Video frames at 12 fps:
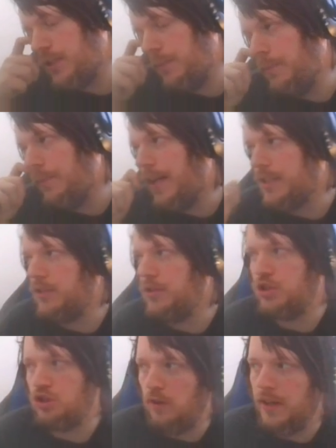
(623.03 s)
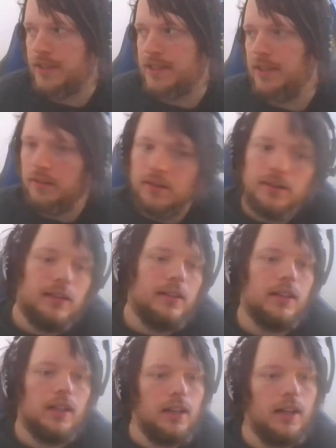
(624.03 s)
summon monster, destroys it.
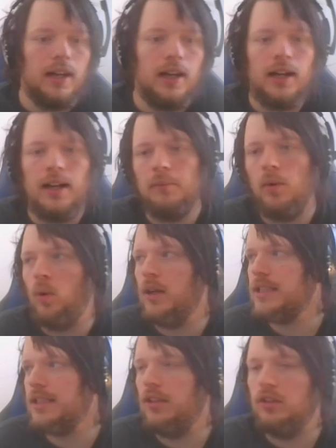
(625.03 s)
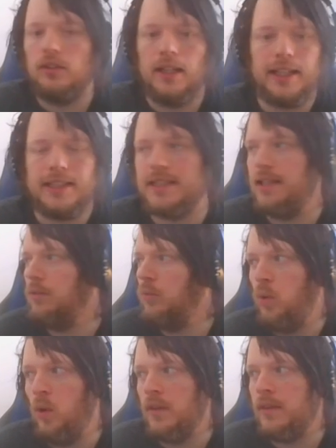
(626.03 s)
Also, like I said,
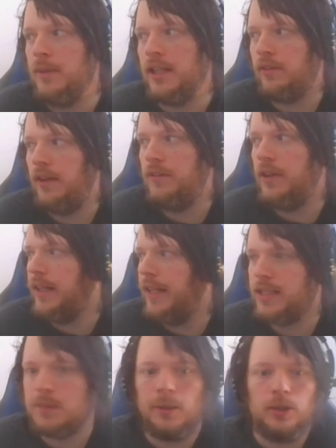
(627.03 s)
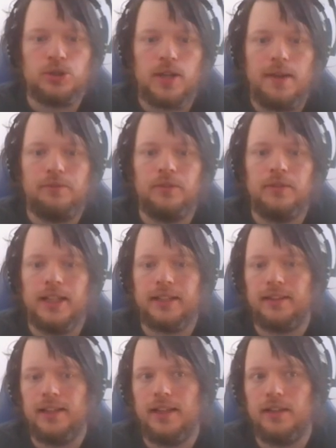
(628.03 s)
all of them in the graveyard add a spell trap from
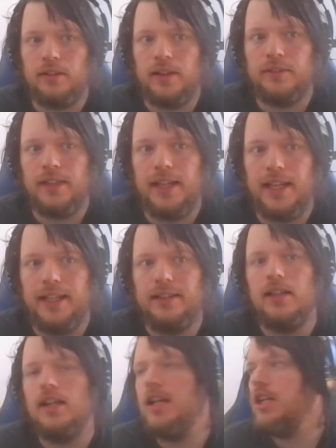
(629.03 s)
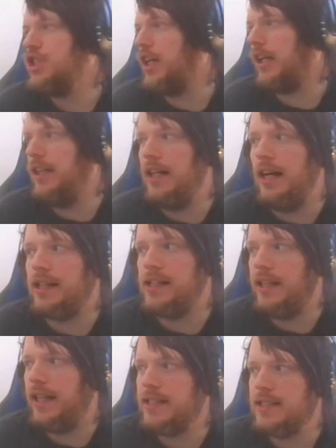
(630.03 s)
deck to grave to end. Shekinaga
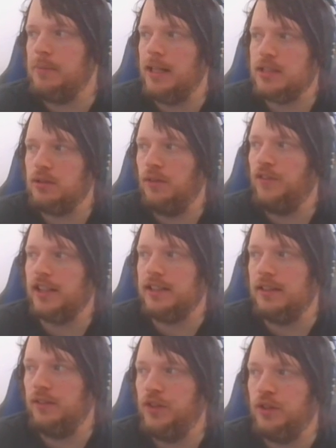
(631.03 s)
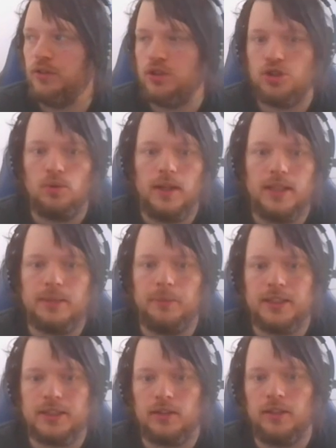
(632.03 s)
negates a monster effect on the field and destroys it by
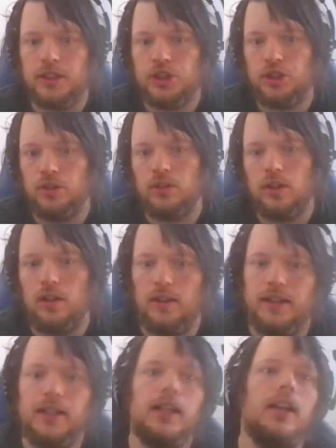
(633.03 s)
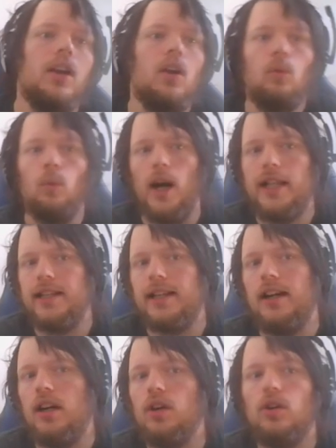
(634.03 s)
discarding a Shaddoll card.
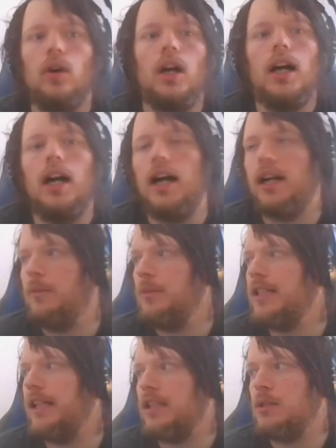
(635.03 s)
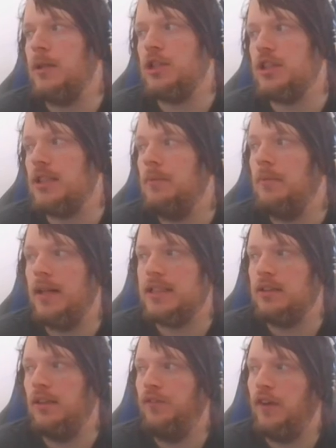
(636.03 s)
Wendigo can protect the special summon
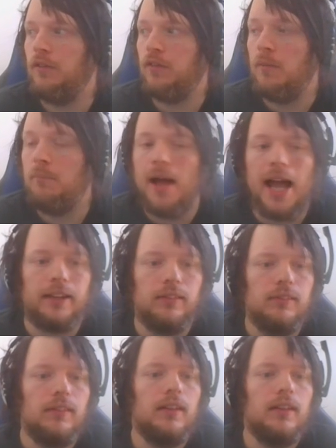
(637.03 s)
monster in the field from battle.